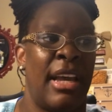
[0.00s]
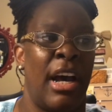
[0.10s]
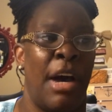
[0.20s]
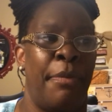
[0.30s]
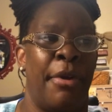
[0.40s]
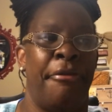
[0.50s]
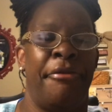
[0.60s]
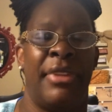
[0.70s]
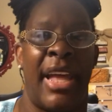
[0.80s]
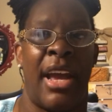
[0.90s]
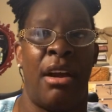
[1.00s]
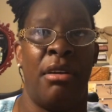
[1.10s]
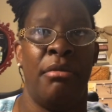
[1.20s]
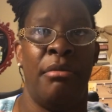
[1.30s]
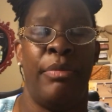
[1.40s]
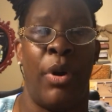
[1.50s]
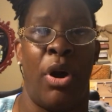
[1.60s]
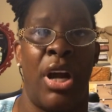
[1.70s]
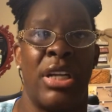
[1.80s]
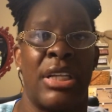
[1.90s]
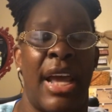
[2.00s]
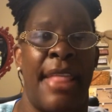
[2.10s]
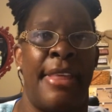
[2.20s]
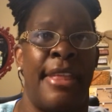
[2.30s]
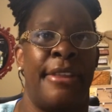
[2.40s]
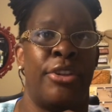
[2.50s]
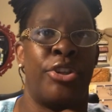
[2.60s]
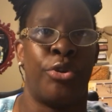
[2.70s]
and that's the upper flare part.